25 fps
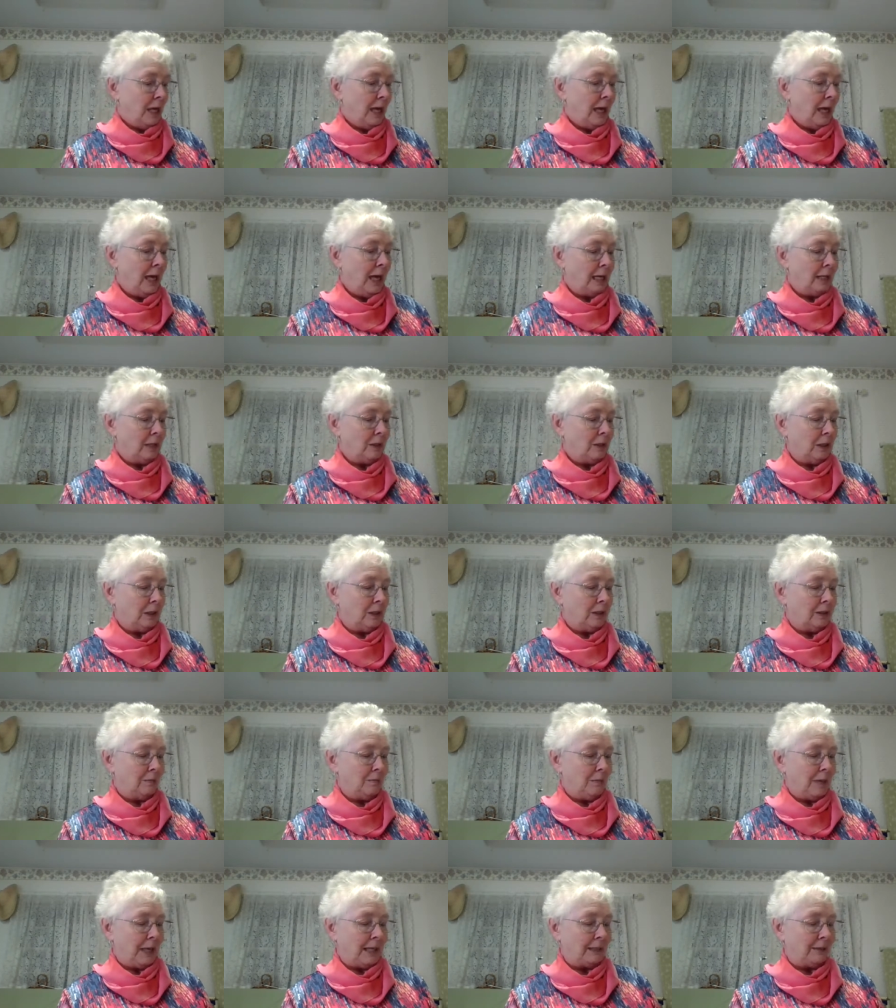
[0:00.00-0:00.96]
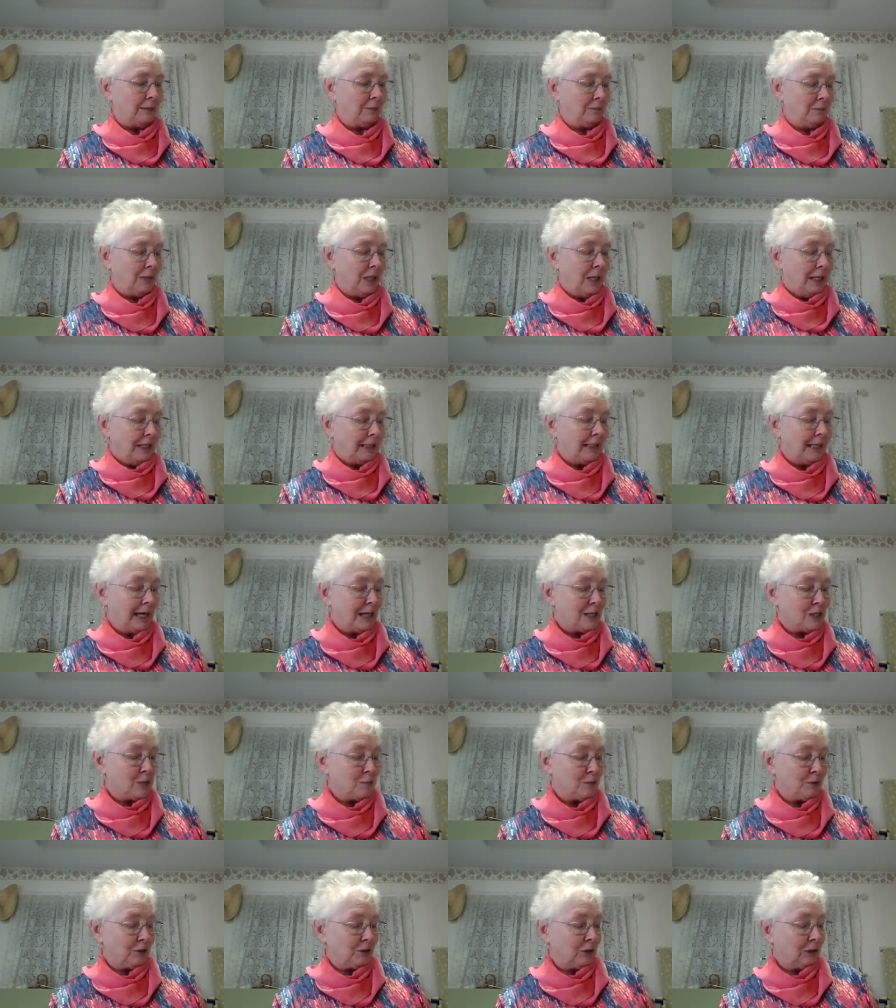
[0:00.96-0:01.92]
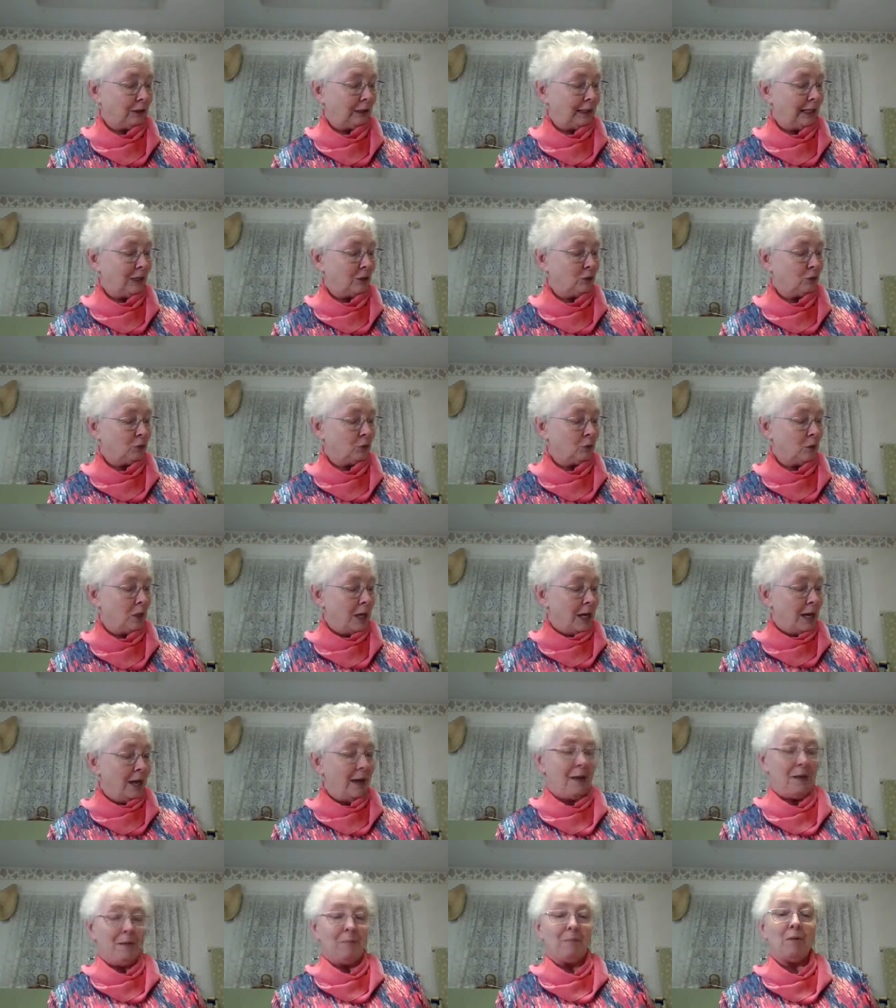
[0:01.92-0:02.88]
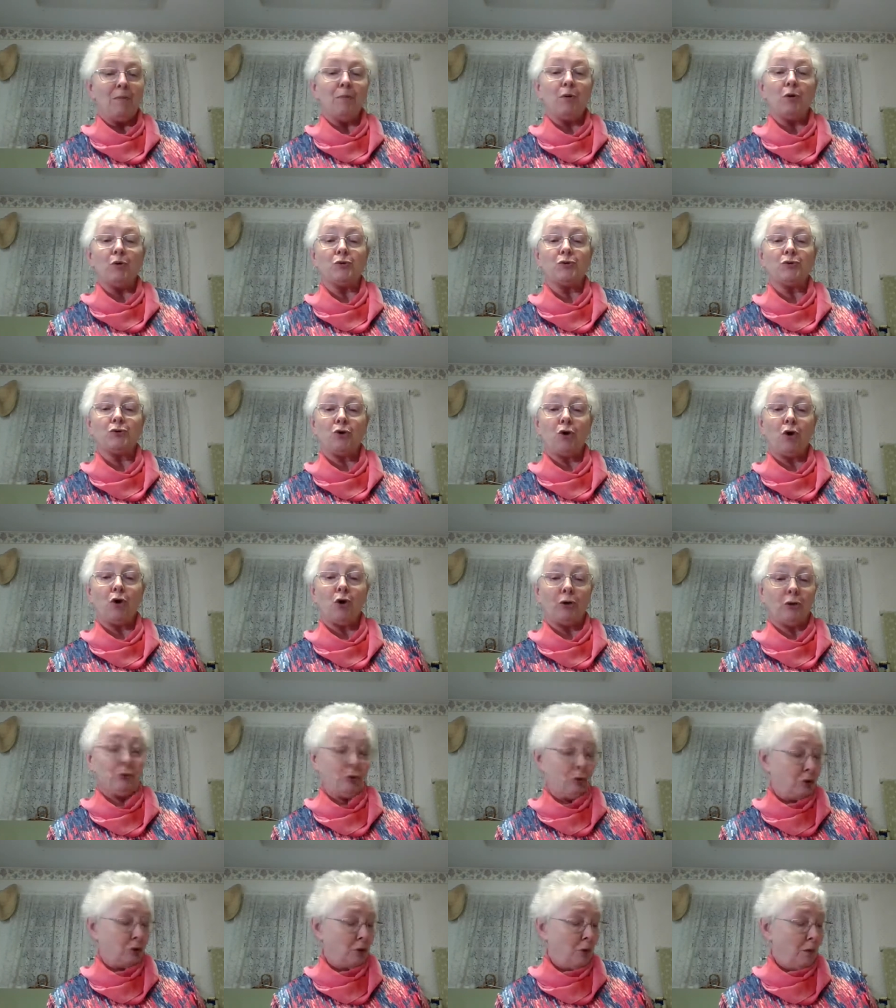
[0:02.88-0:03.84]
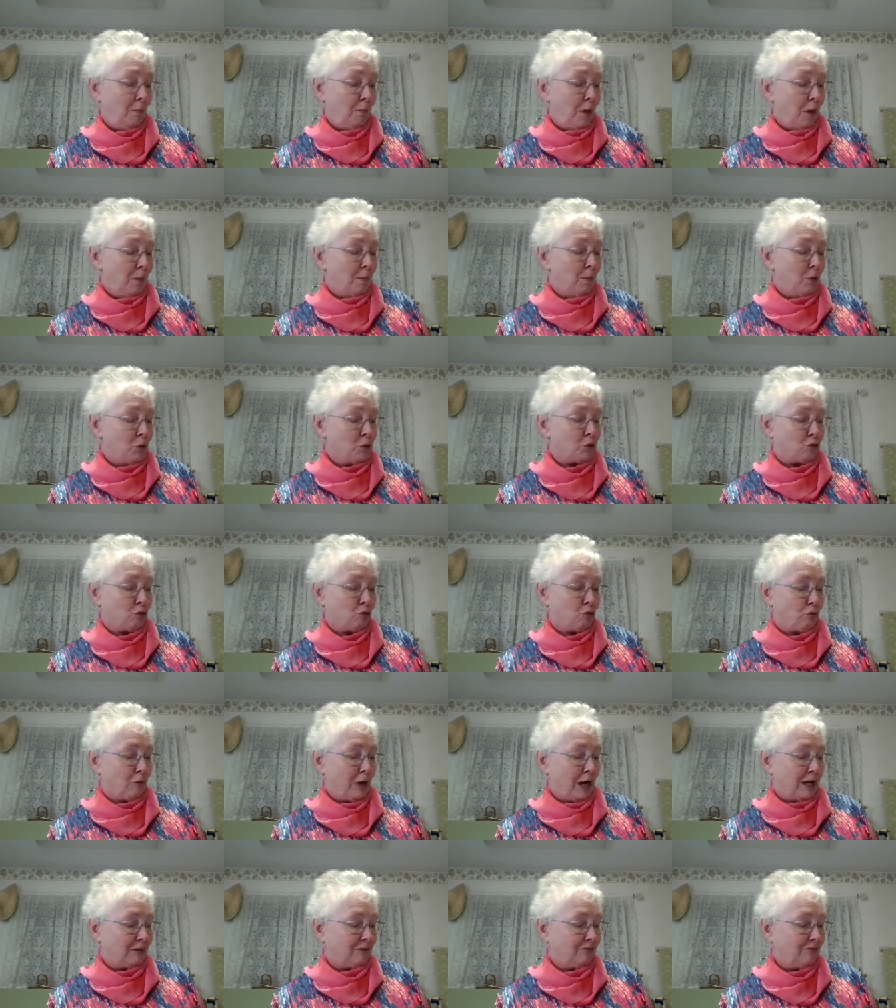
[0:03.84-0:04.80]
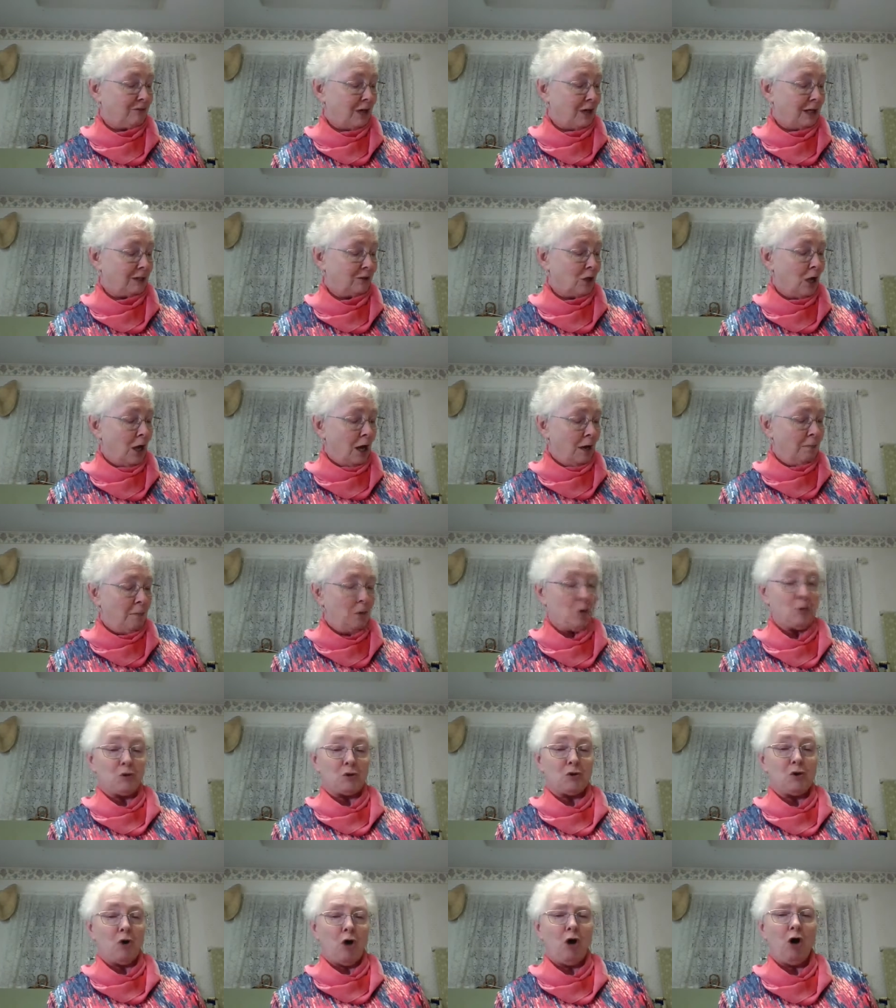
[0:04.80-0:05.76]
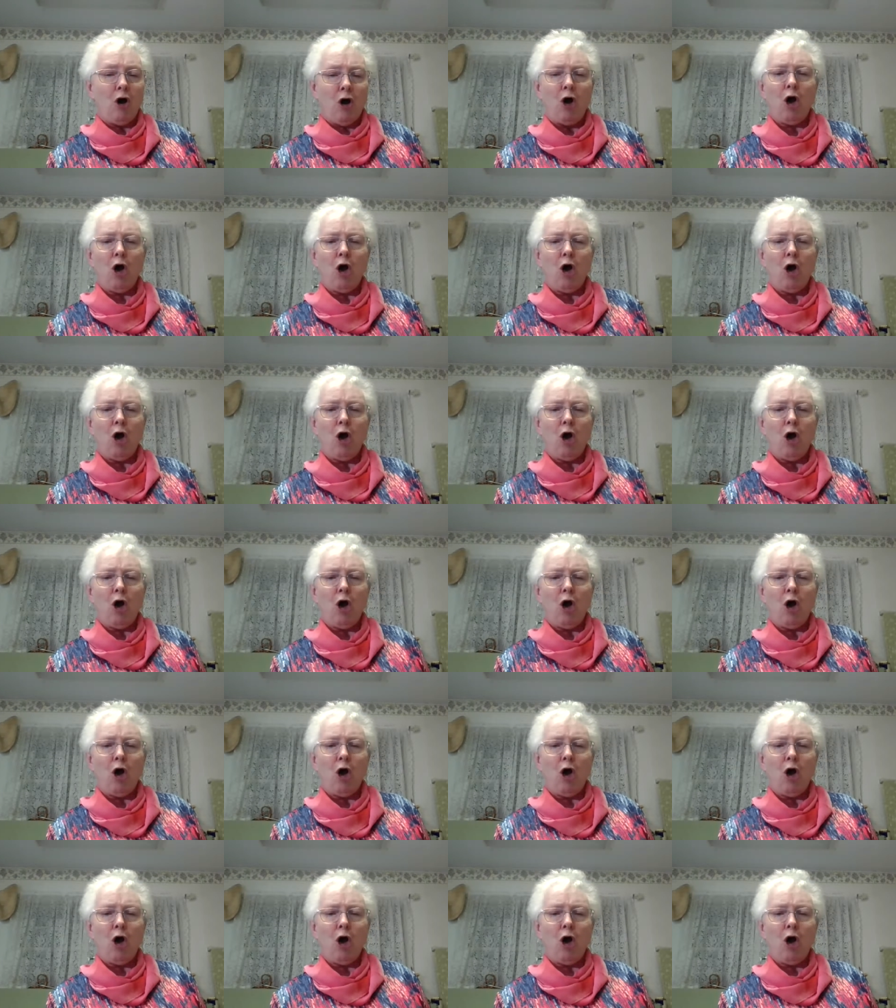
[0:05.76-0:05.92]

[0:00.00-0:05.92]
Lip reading: Madam, gasped Uncle Andrew, I am most honored, most gratified, most